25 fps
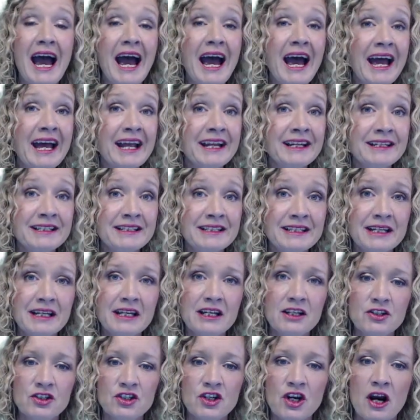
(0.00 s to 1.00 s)
and
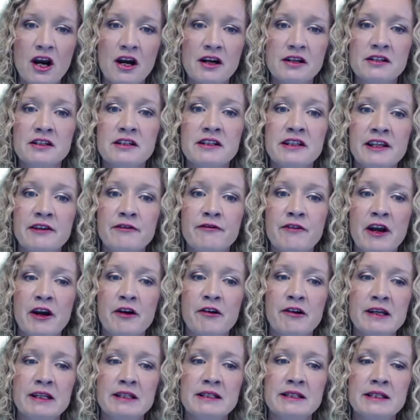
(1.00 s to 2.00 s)
it charts the
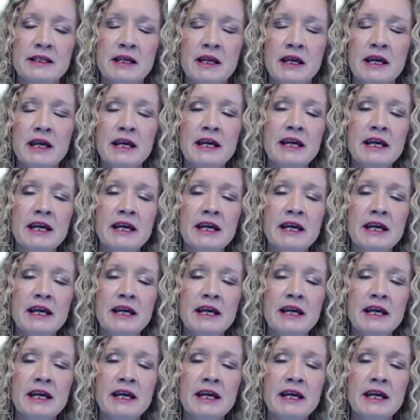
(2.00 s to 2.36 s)
variance.